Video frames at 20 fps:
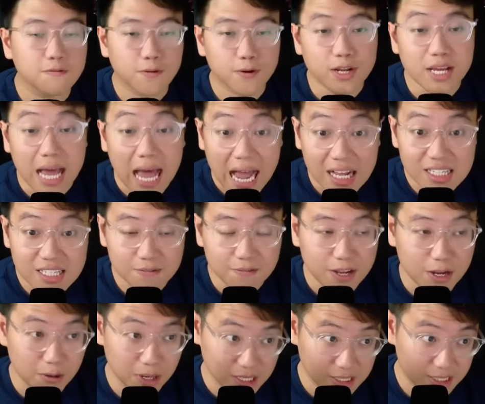For the active
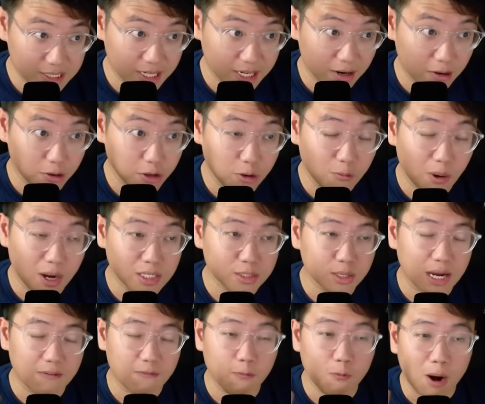healing skill, you want to
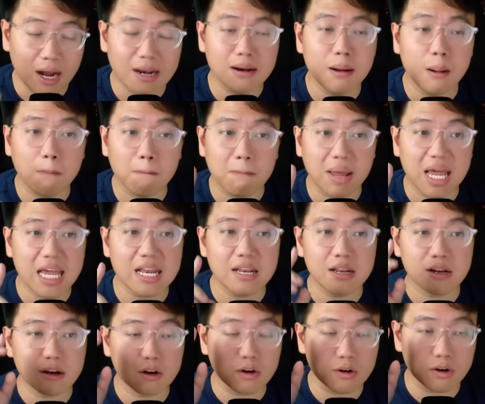have one
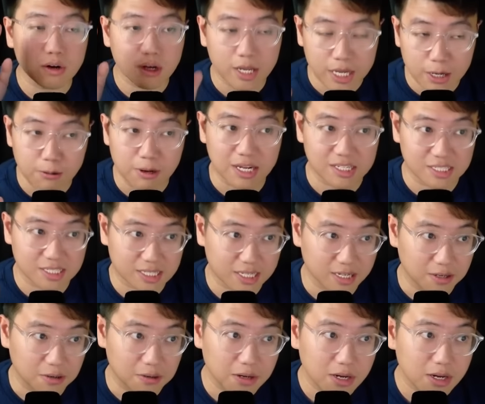main healing skill.